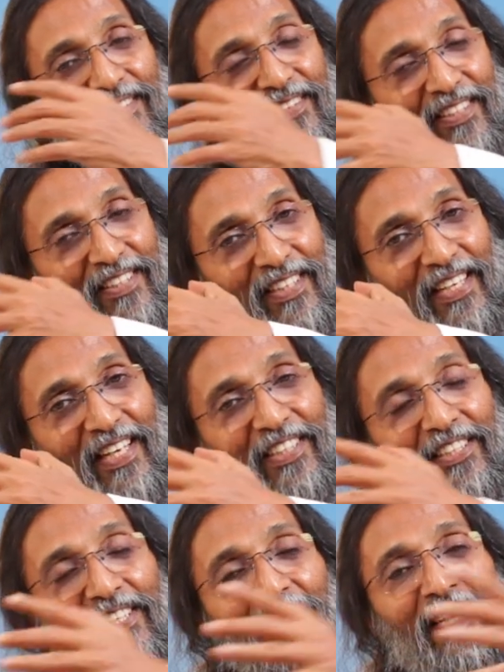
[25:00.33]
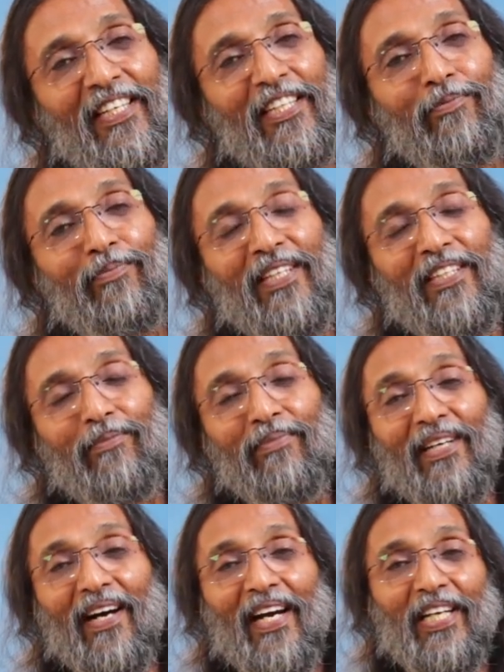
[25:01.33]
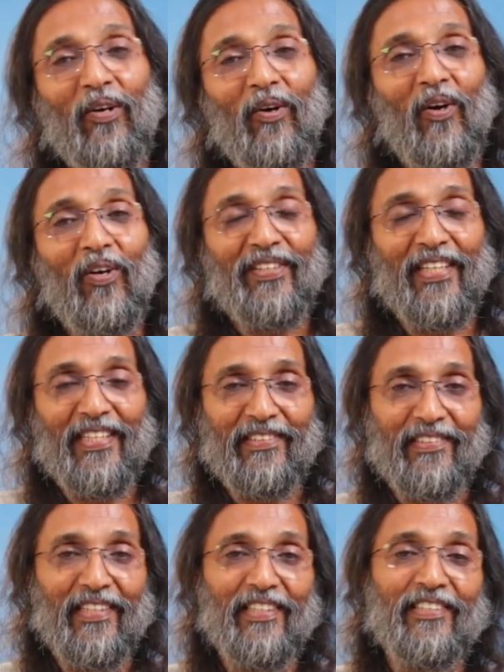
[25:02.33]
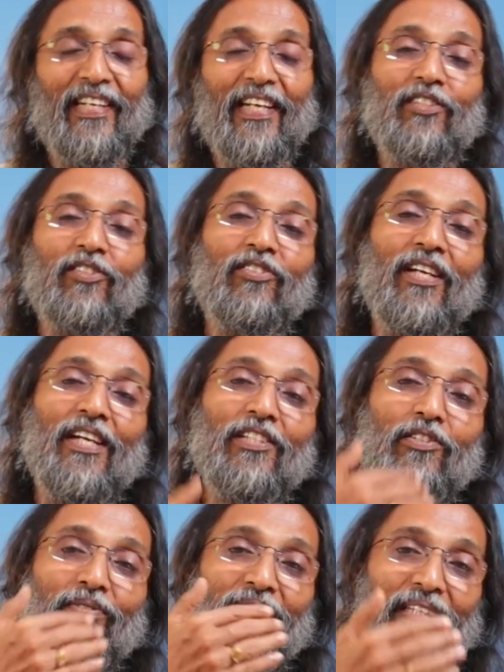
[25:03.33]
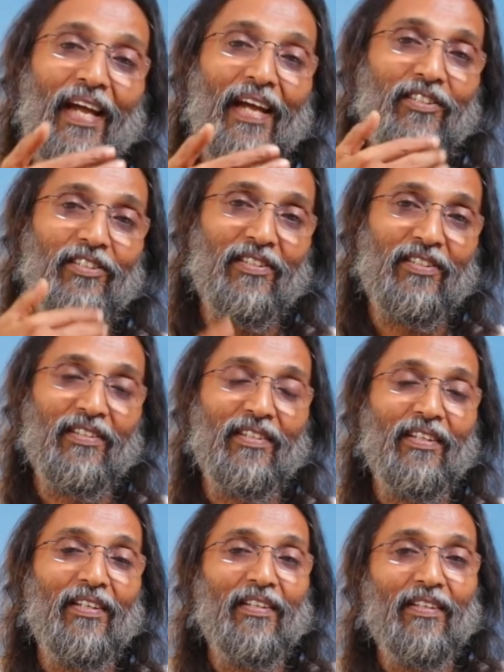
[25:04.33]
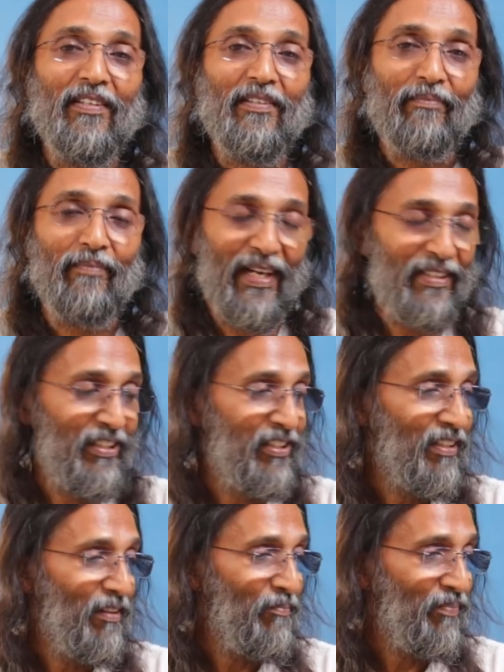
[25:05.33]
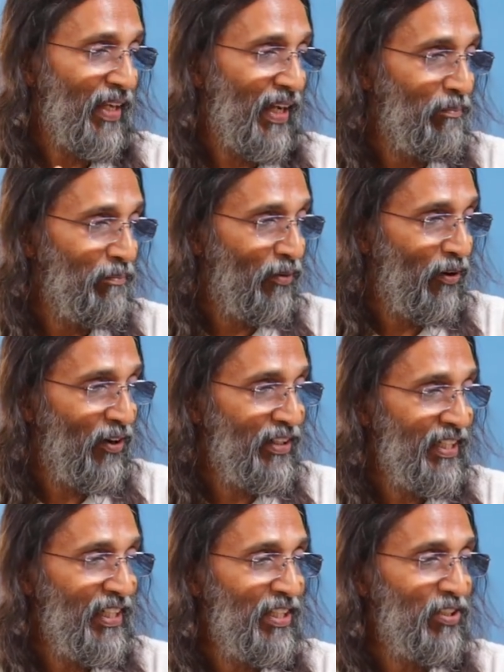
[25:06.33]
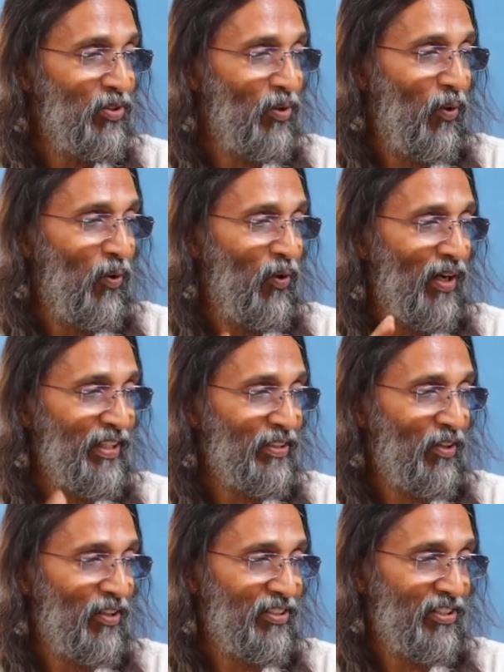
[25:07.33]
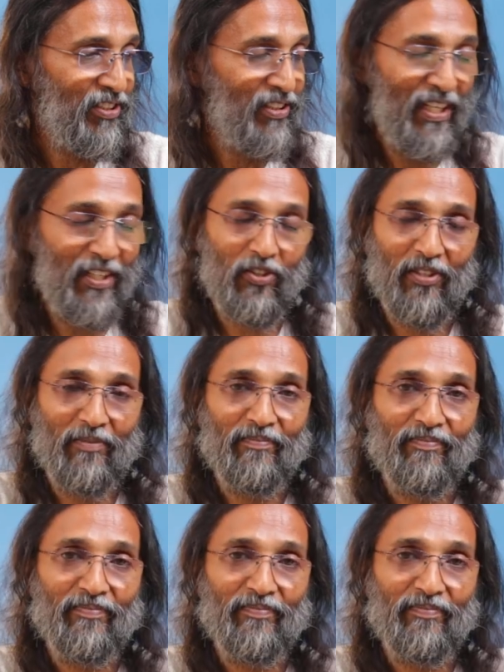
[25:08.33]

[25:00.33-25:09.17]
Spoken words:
this eternal spirit behind all things. There is an exchange with that by this embodied soul and conscious nature.